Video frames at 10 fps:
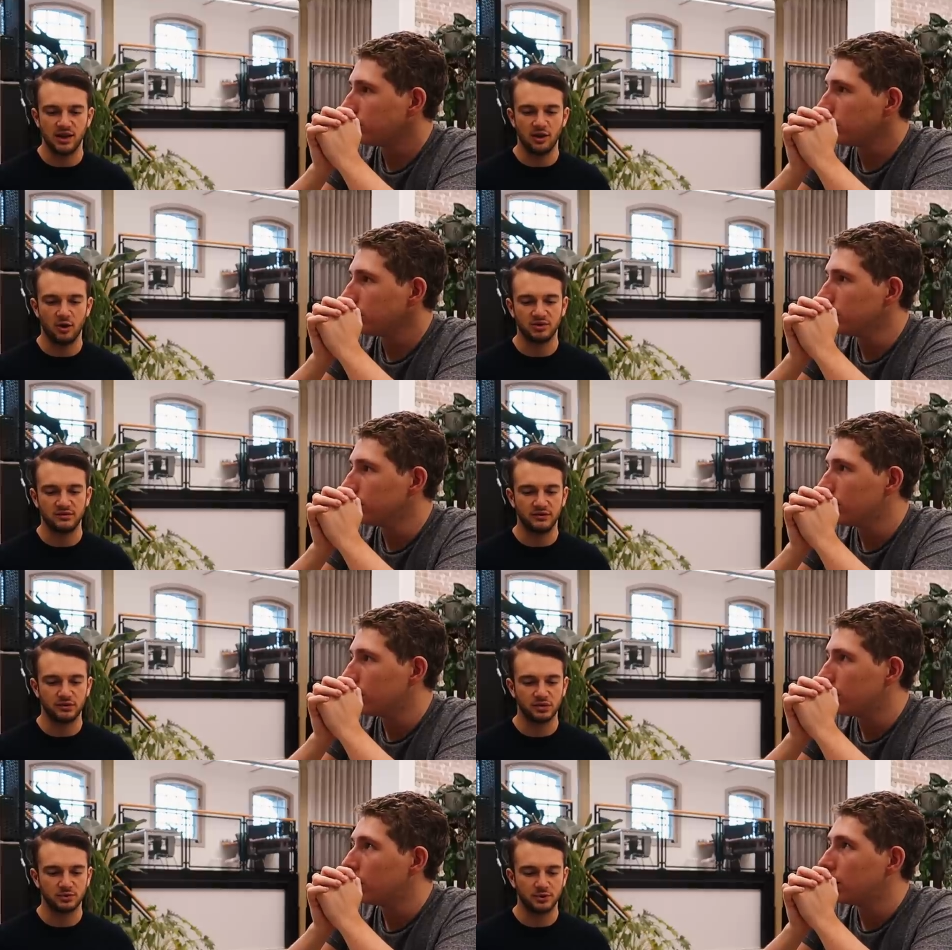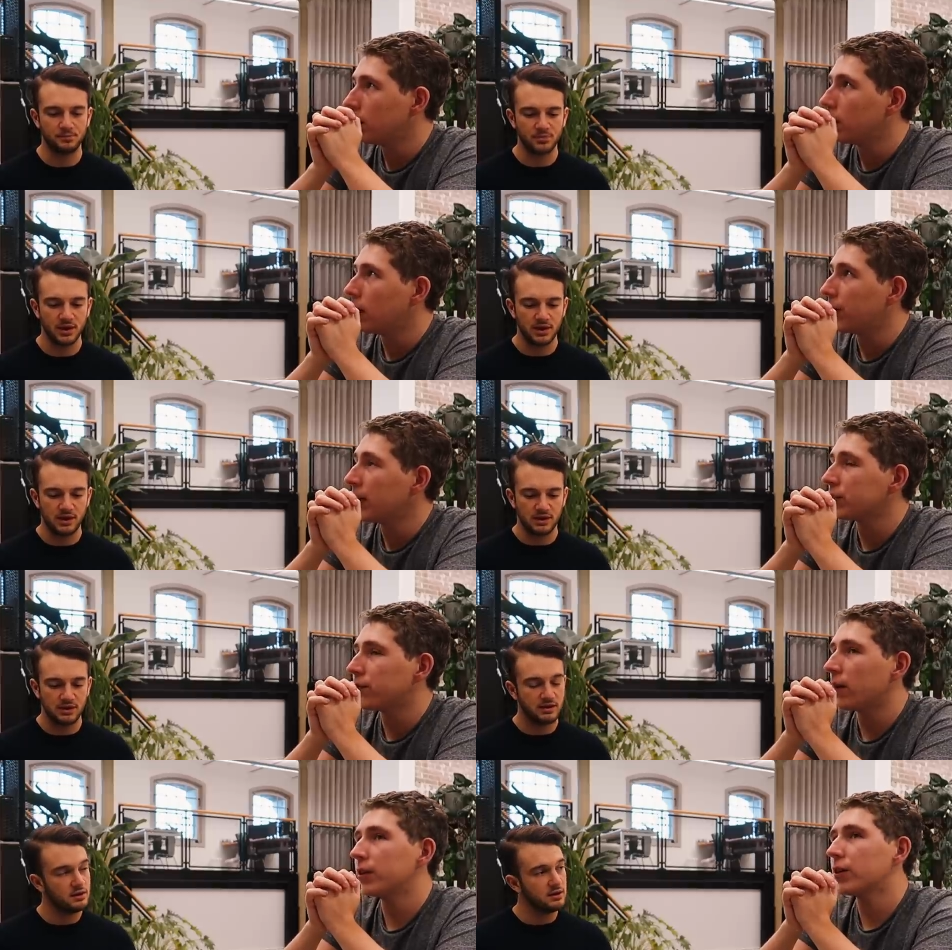Speaker 1: uh, option for us. But
Speaker 2: I think it's
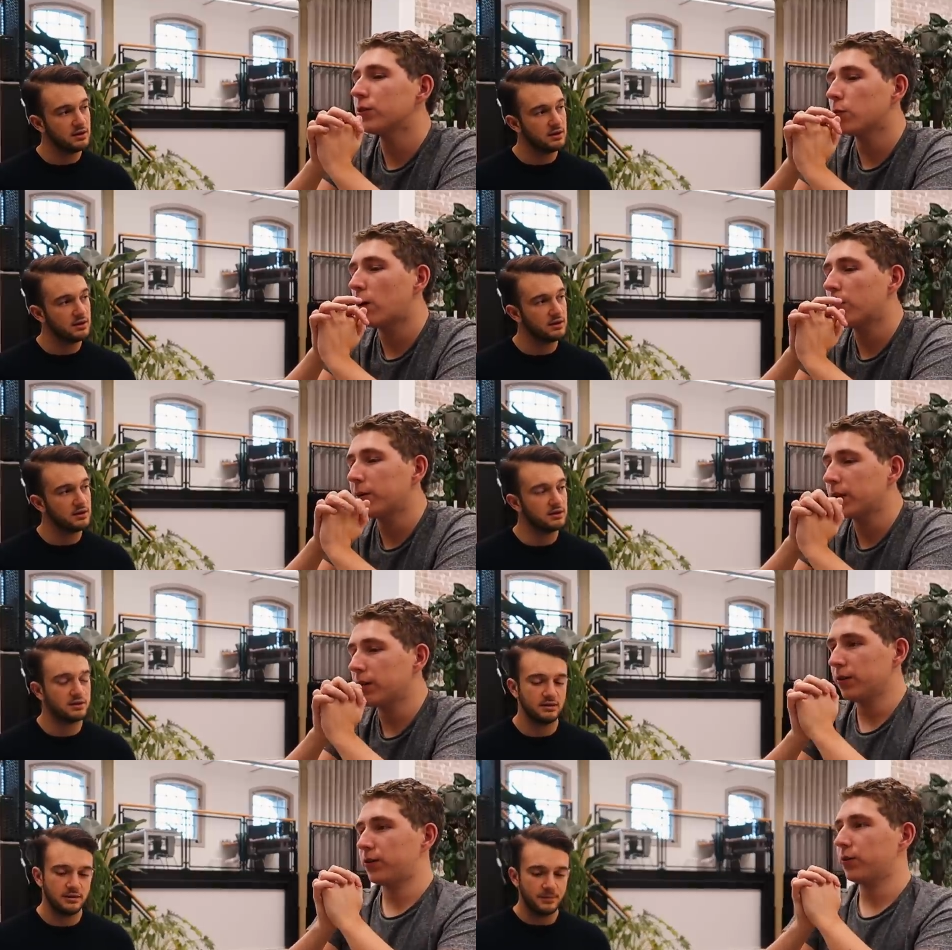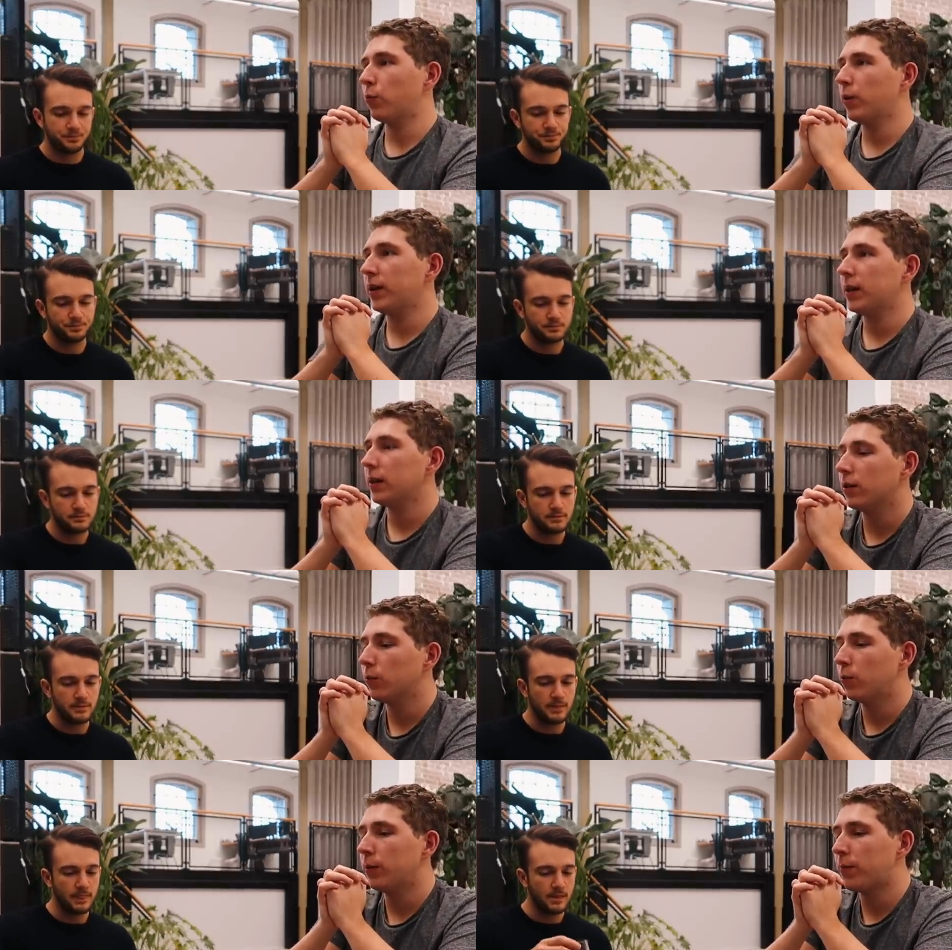very good as well because we
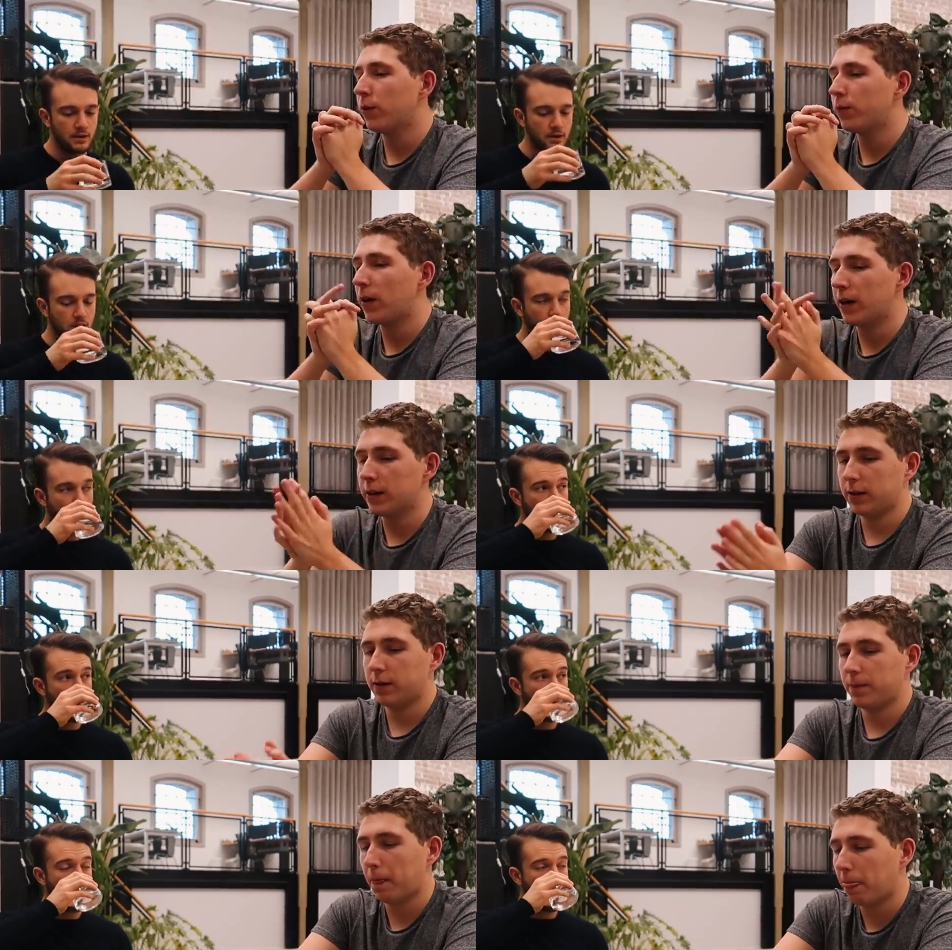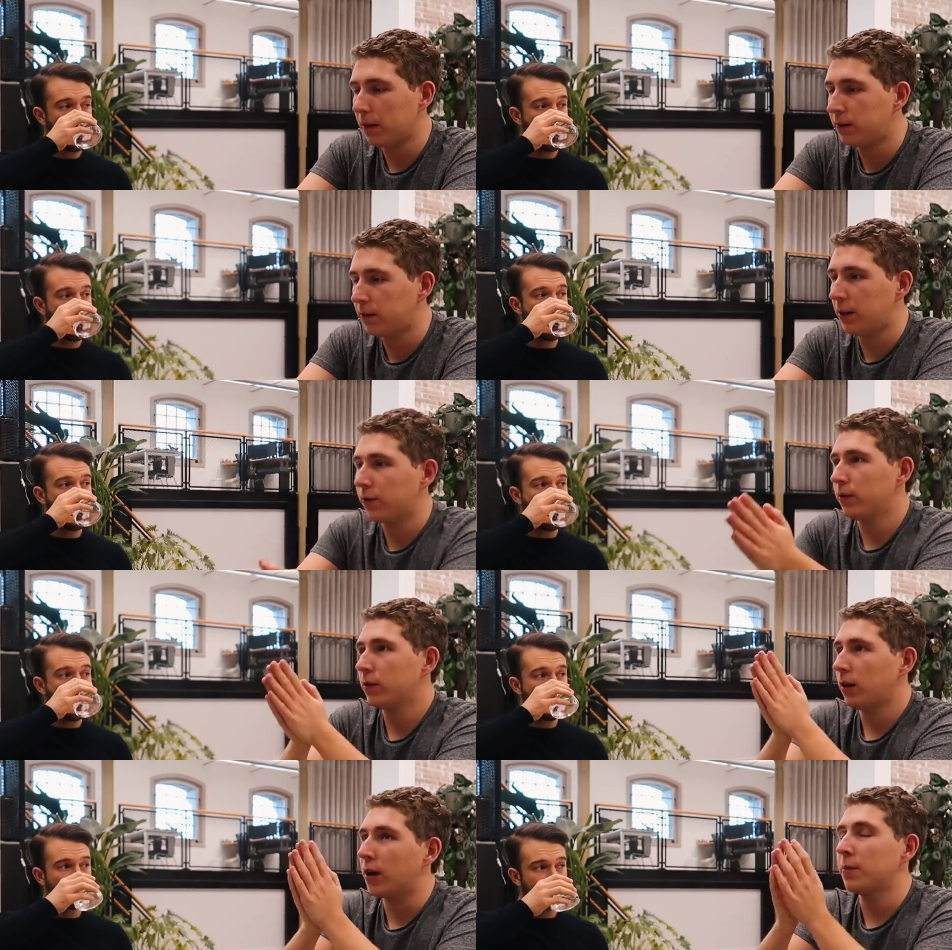we both had different.
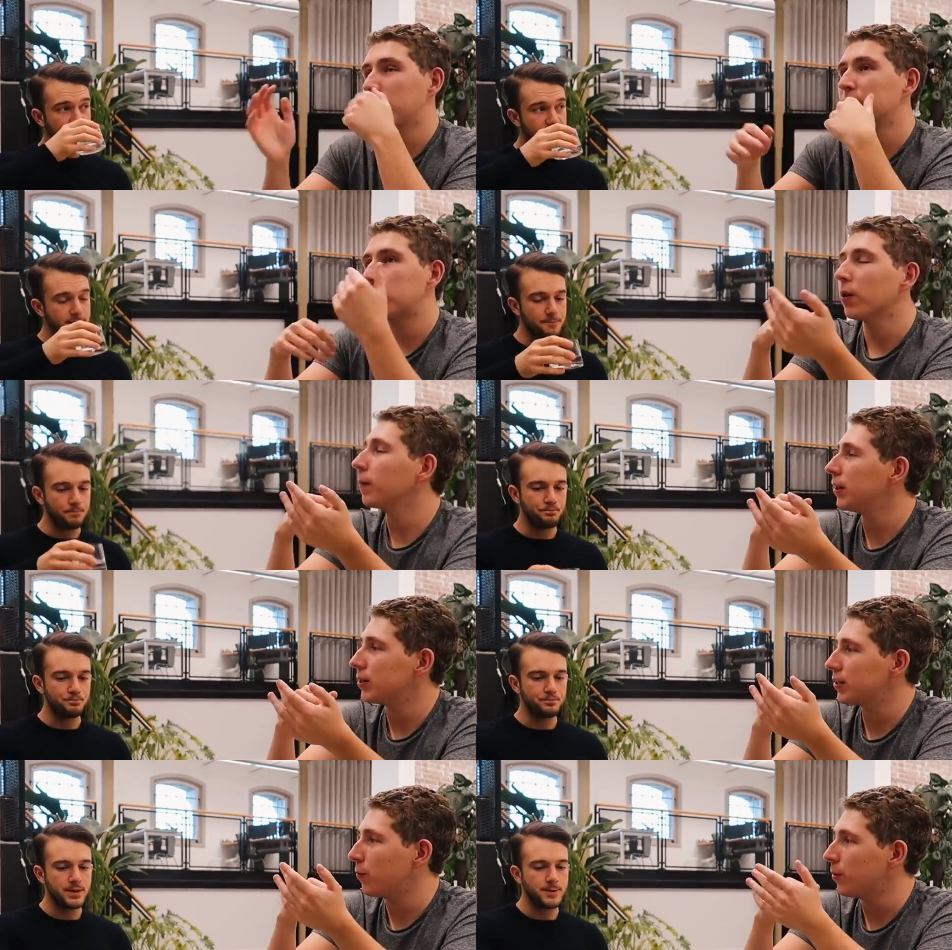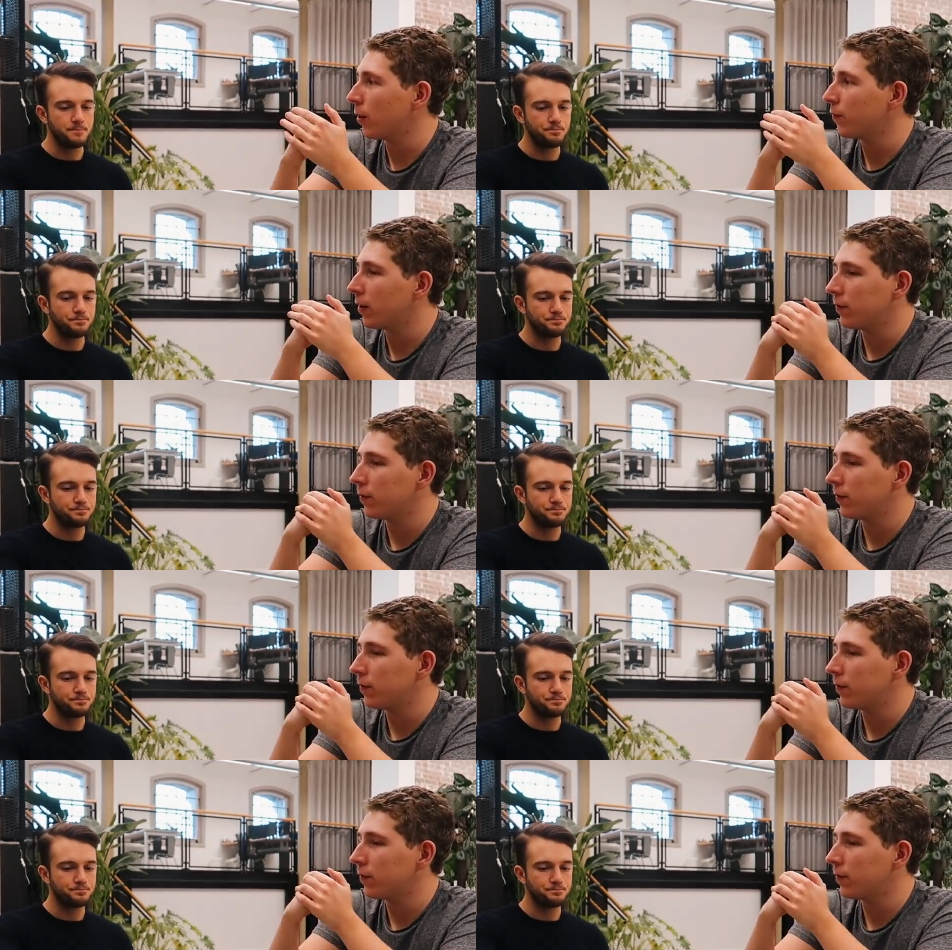I mean, we spoke about it just then. We both